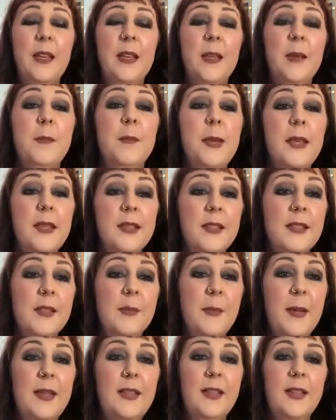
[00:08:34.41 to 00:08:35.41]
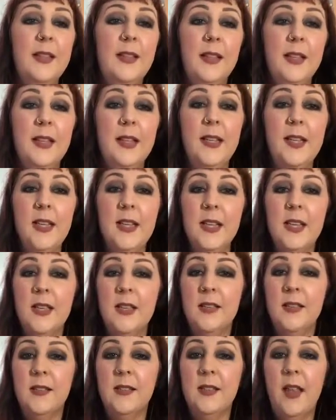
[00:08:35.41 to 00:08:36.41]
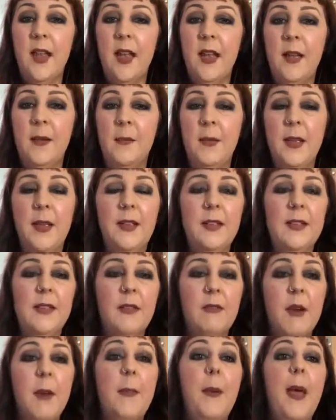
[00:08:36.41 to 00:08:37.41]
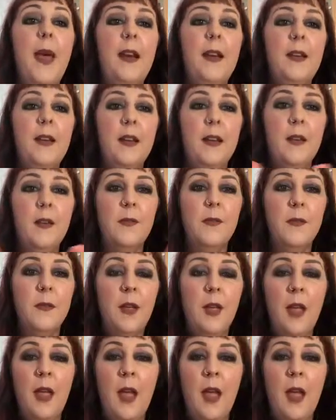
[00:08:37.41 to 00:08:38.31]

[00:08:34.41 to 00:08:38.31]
means basically is it's the repetitive